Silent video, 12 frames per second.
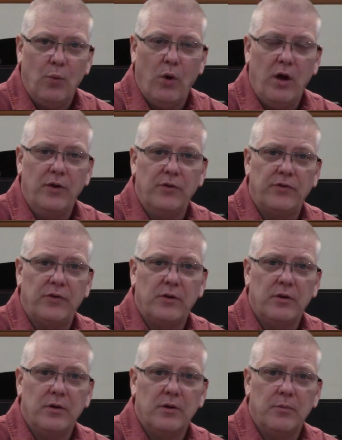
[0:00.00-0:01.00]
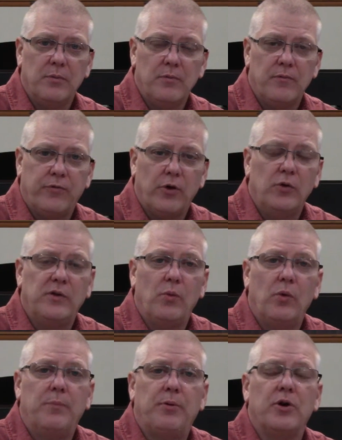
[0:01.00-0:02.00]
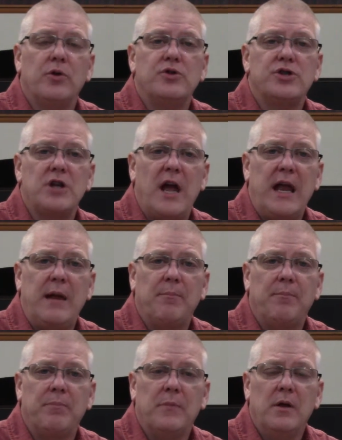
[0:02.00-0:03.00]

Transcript: was fruit that would produce shame.